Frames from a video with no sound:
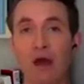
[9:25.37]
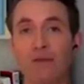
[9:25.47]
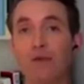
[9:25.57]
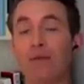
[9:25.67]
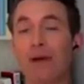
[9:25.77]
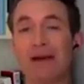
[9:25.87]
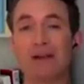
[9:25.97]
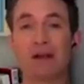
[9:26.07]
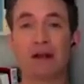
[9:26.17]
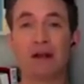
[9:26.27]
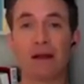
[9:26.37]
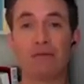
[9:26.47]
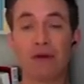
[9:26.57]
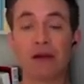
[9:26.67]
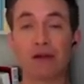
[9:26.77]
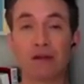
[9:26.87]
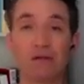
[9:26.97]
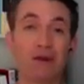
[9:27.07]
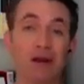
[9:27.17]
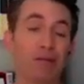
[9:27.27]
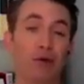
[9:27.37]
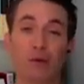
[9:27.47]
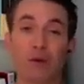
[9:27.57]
have all basically reached the point.